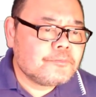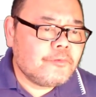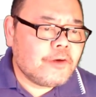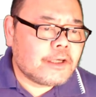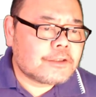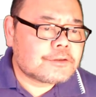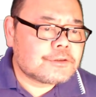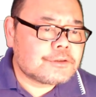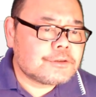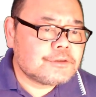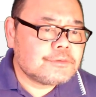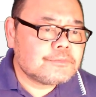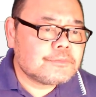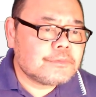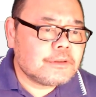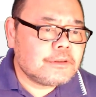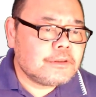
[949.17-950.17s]
vector,
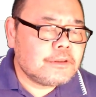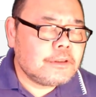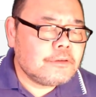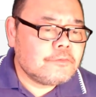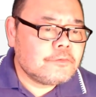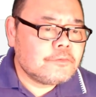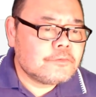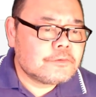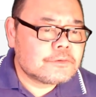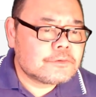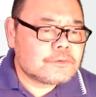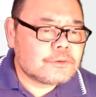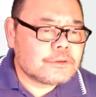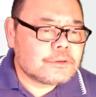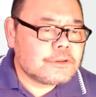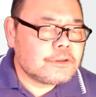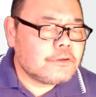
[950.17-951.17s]
give it
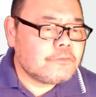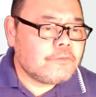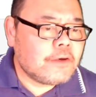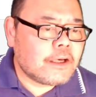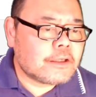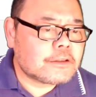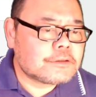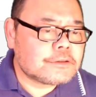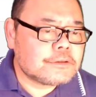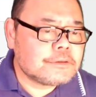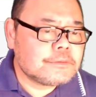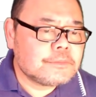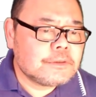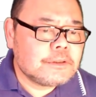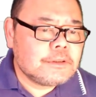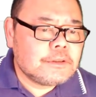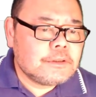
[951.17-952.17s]
store in the vector.
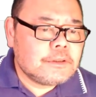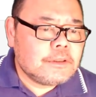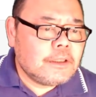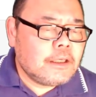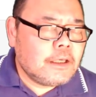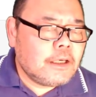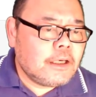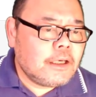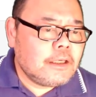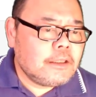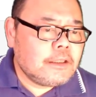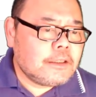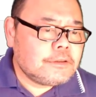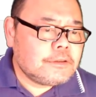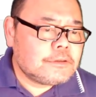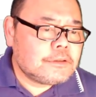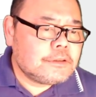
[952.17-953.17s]
And
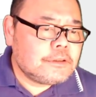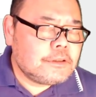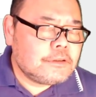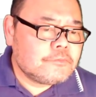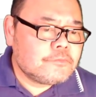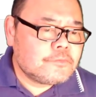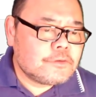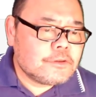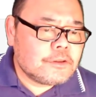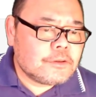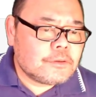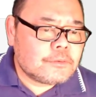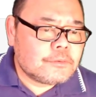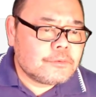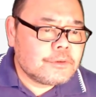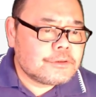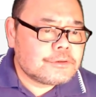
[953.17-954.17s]
I give the
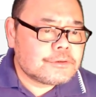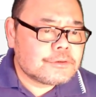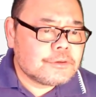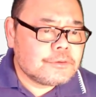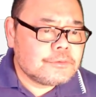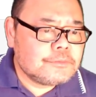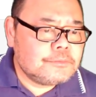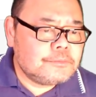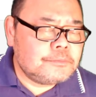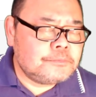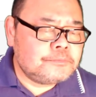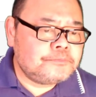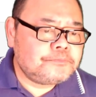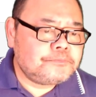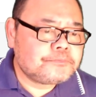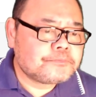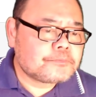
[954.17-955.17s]
original
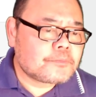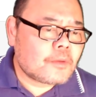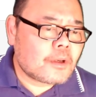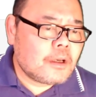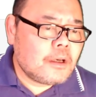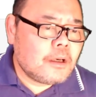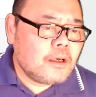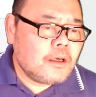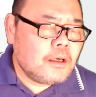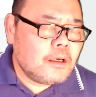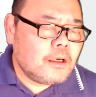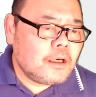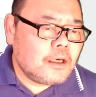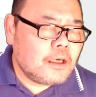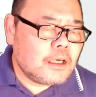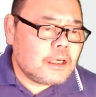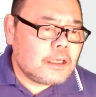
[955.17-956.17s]

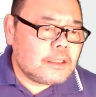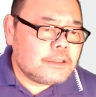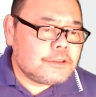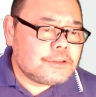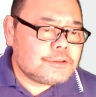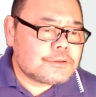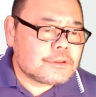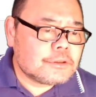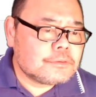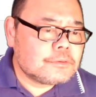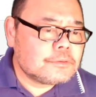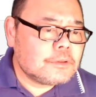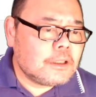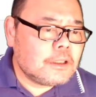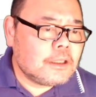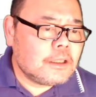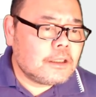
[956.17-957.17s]
uh, initial
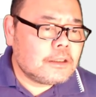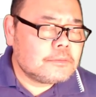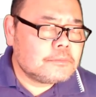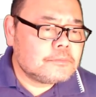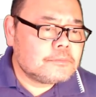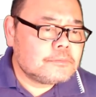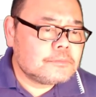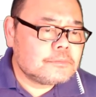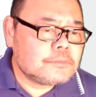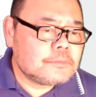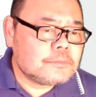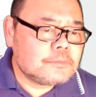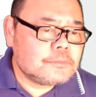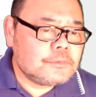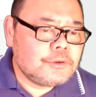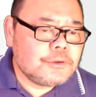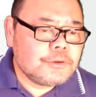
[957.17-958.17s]
uh,
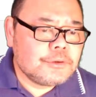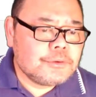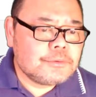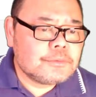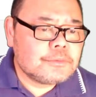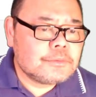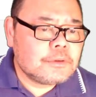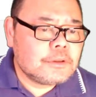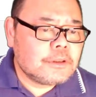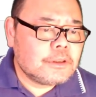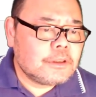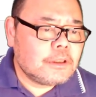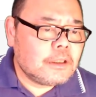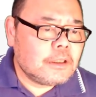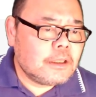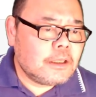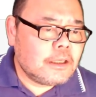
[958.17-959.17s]
U
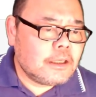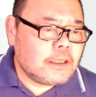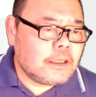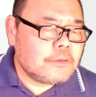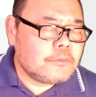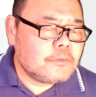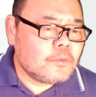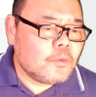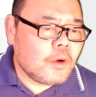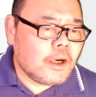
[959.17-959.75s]
and